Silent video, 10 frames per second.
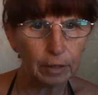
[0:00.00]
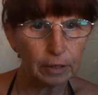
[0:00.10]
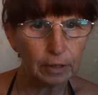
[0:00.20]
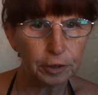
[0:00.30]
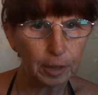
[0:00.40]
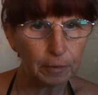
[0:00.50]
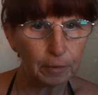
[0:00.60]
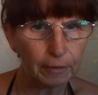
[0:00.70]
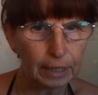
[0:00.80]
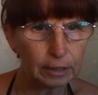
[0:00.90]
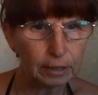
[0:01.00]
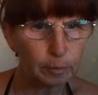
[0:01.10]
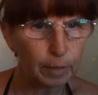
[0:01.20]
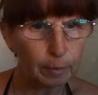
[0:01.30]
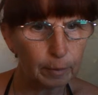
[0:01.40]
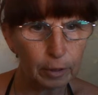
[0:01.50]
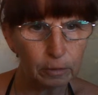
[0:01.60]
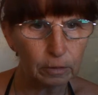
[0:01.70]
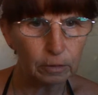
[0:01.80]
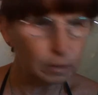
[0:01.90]
The shape of this
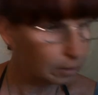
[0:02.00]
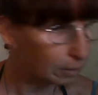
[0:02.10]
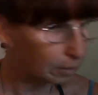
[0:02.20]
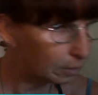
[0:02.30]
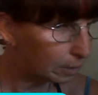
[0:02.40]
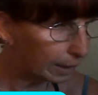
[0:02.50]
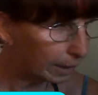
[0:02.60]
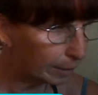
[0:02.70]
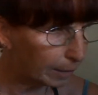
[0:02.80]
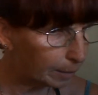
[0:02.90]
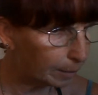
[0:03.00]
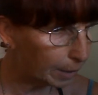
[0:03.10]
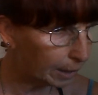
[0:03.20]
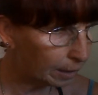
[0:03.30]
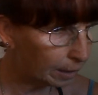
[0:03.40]
bubble. Okay, maybe.